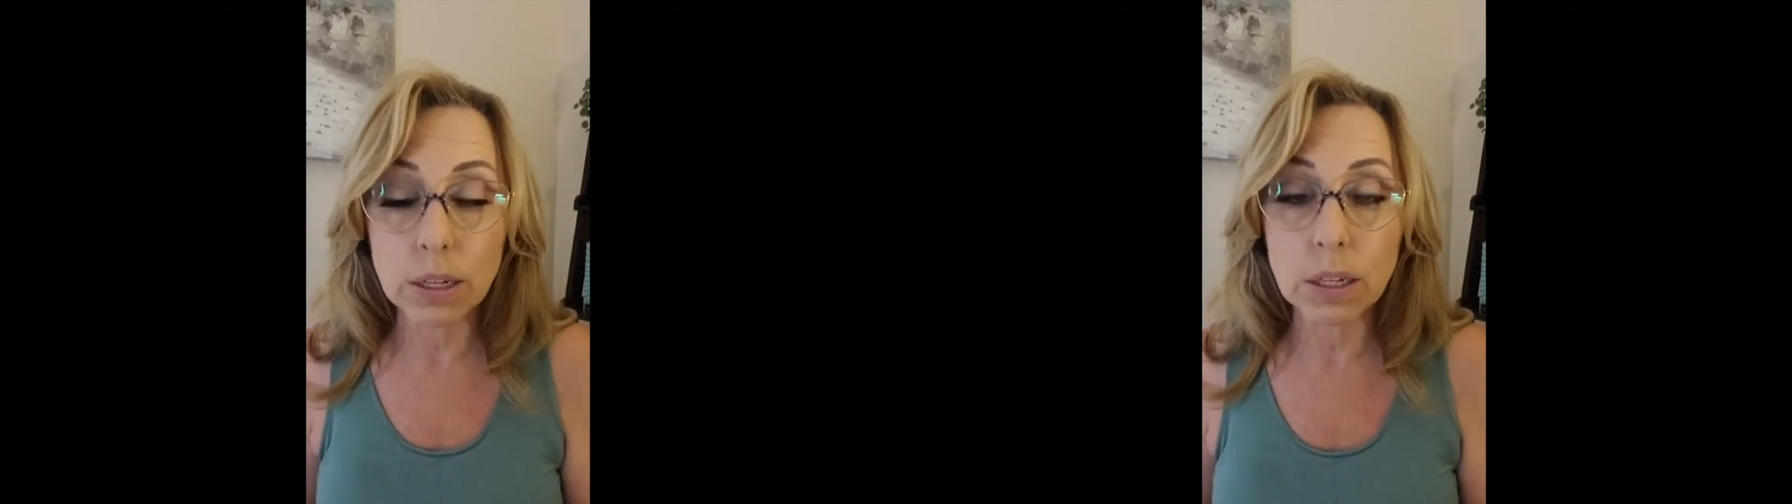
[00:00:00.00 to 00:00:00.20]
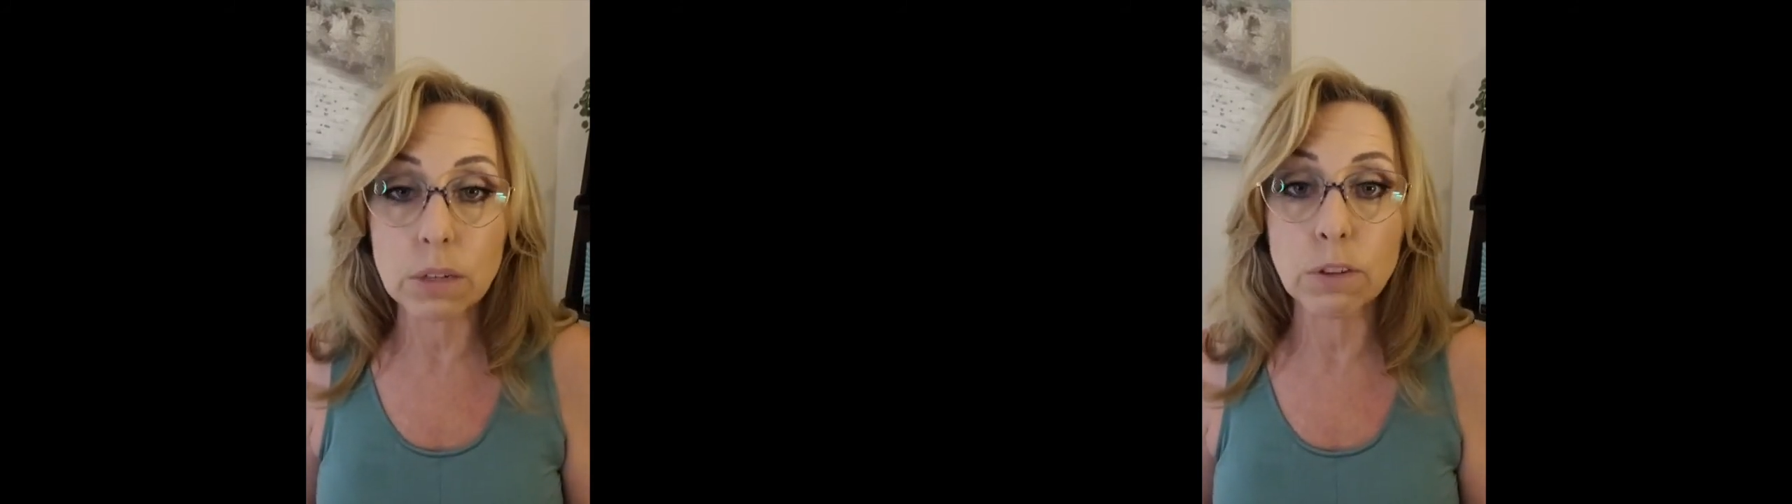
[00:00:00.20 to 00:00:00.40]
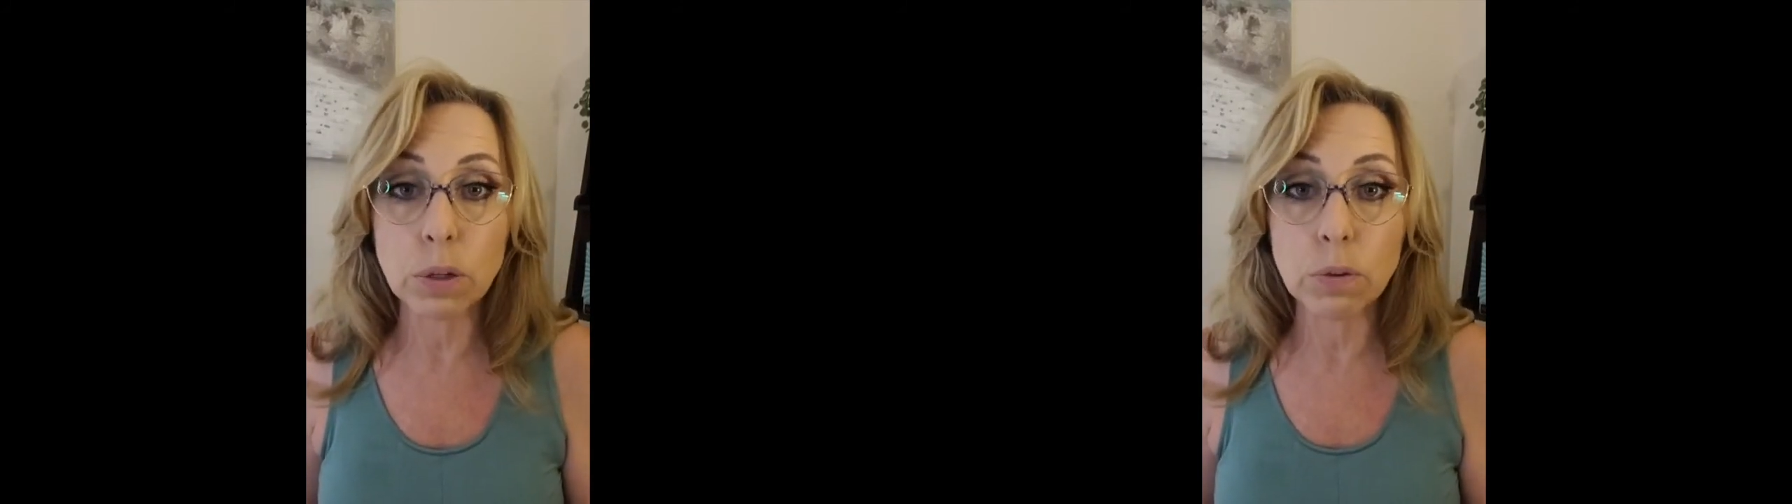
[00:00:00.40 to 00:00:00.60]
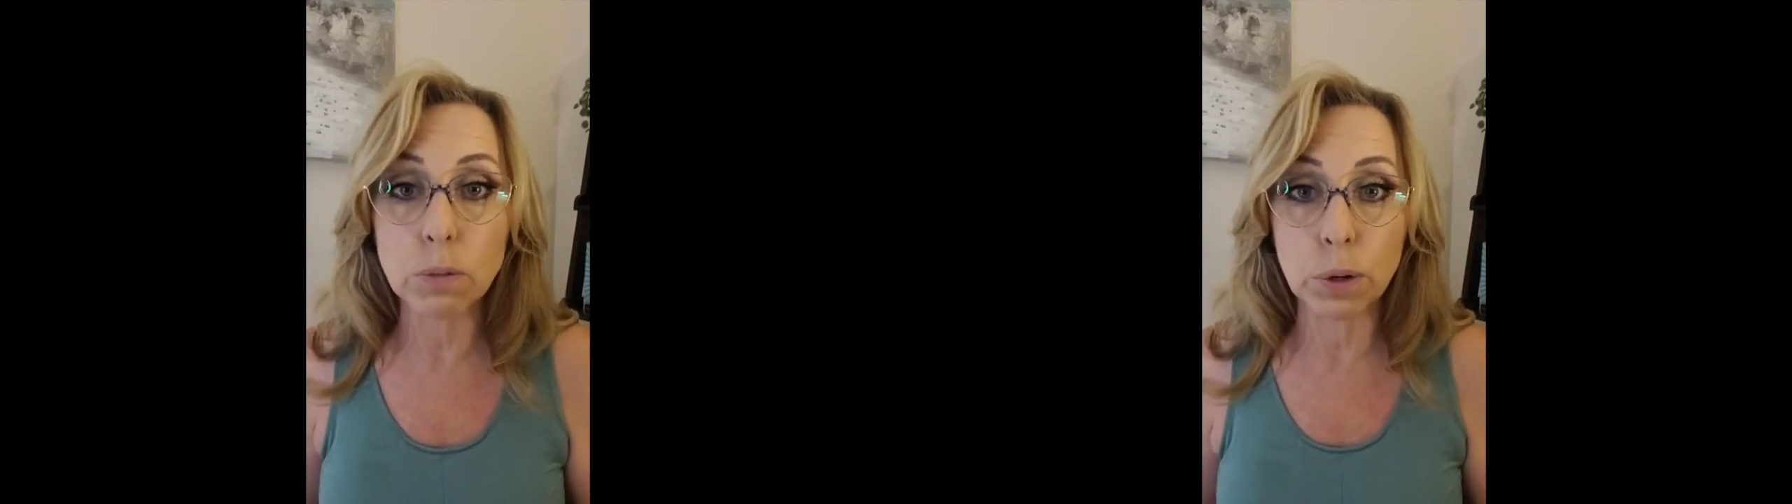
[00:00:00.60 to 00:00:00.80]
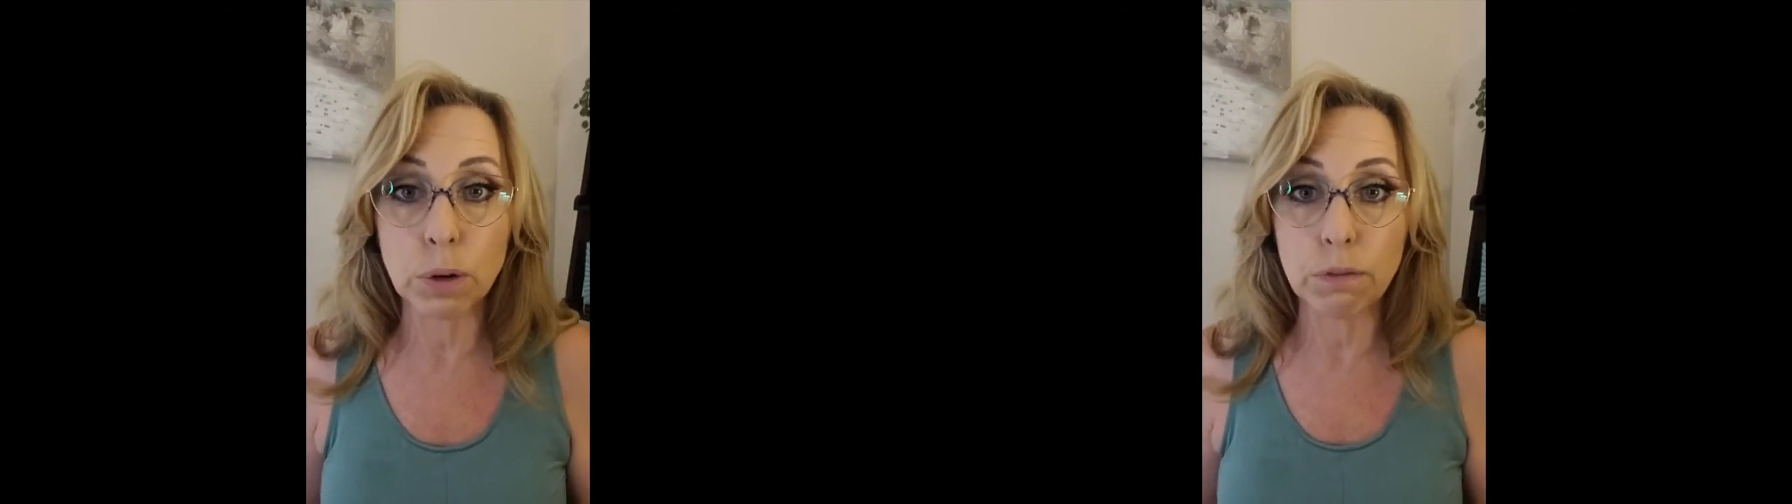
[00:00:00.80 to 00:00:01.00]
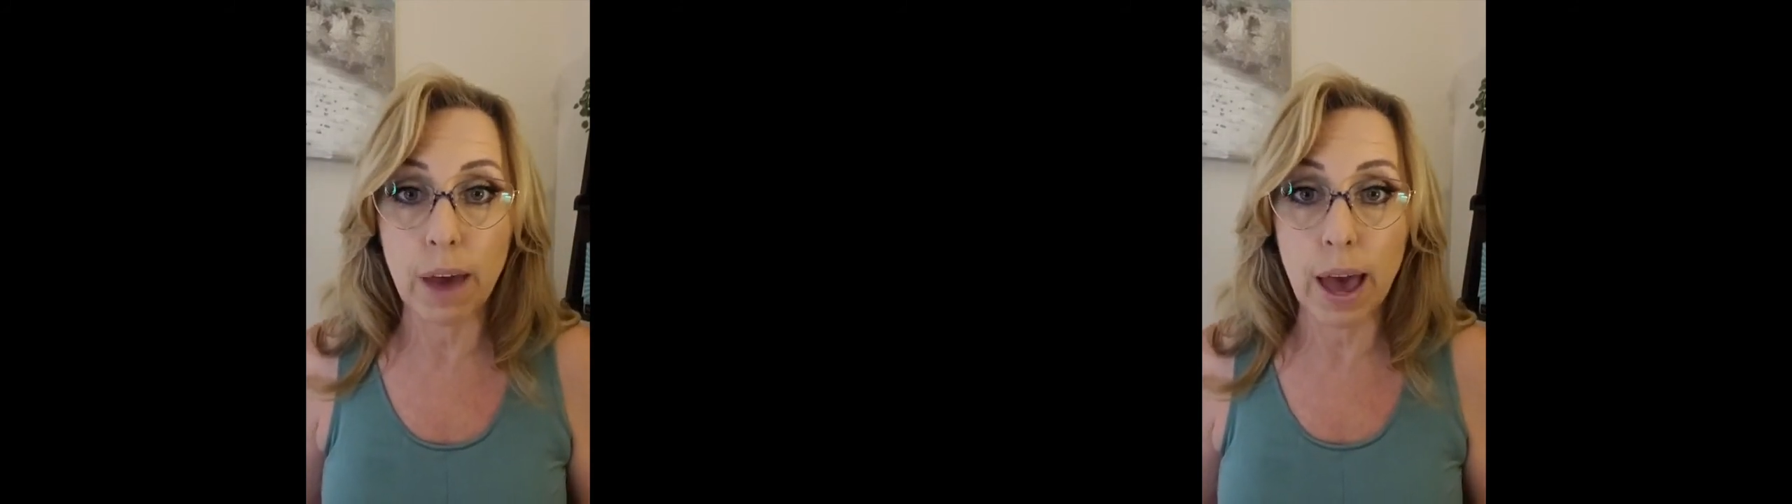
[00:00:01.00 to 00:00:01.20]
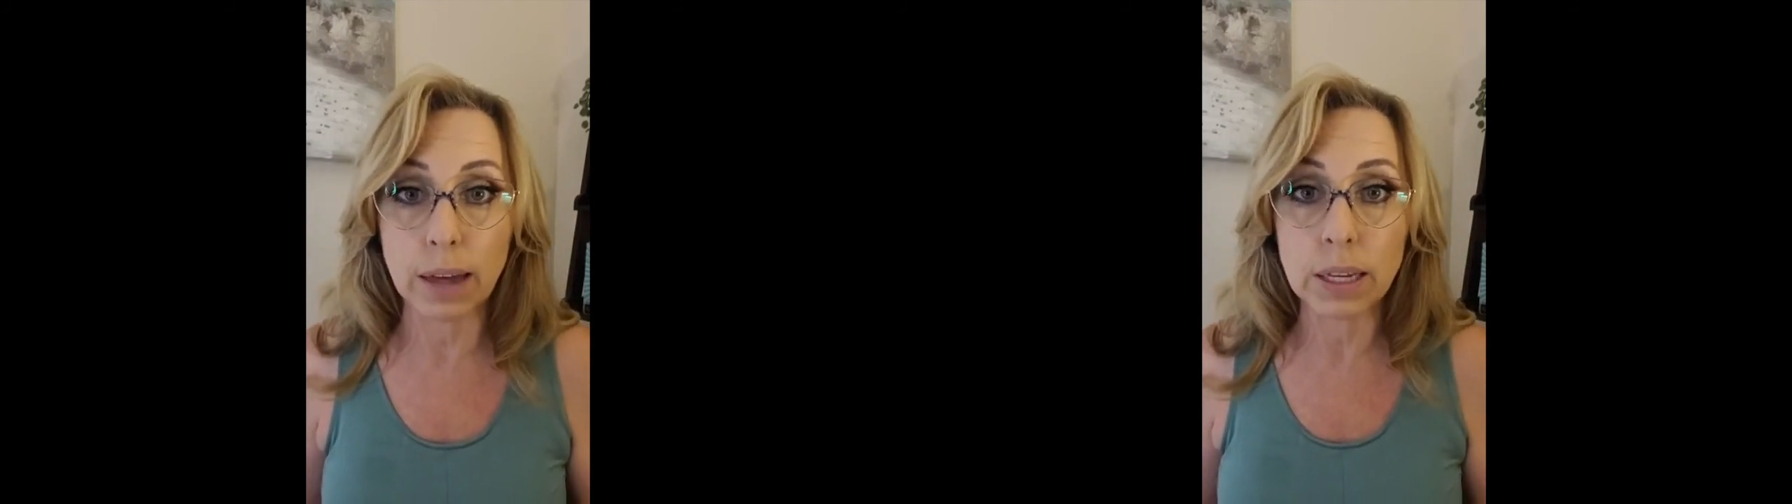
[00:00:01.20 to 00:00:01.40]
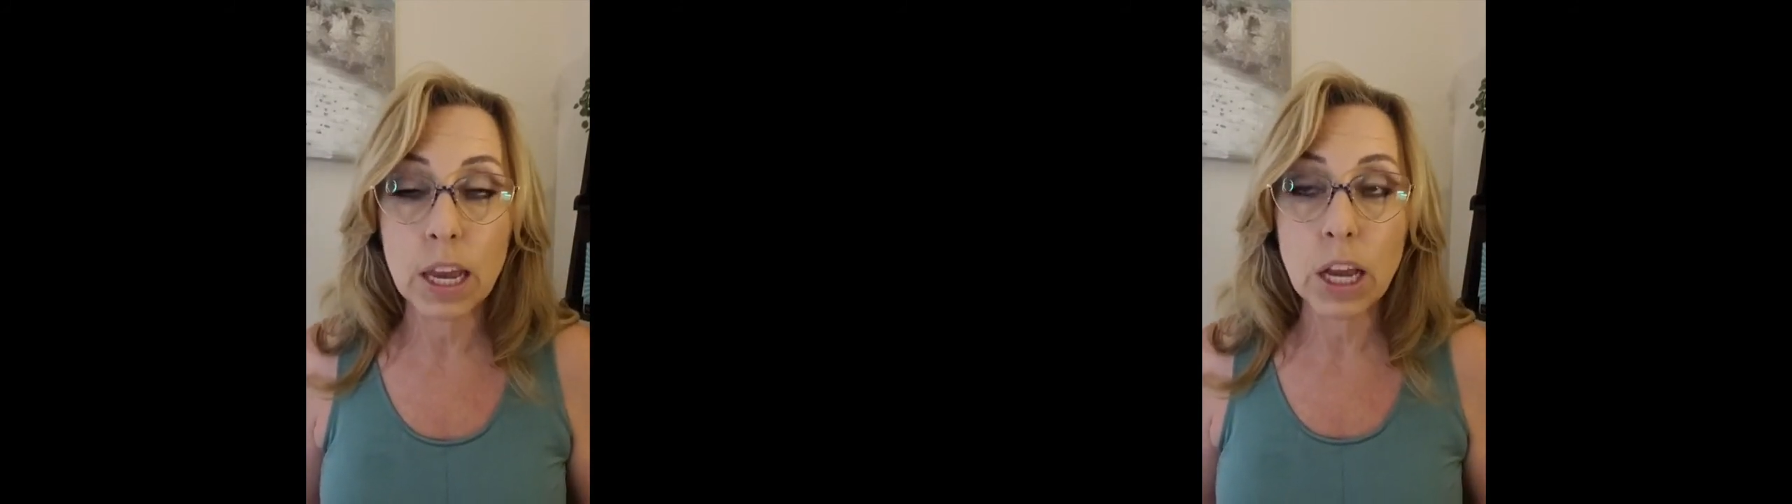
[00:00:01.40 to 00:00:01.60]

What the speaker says: it is for you to burn fat.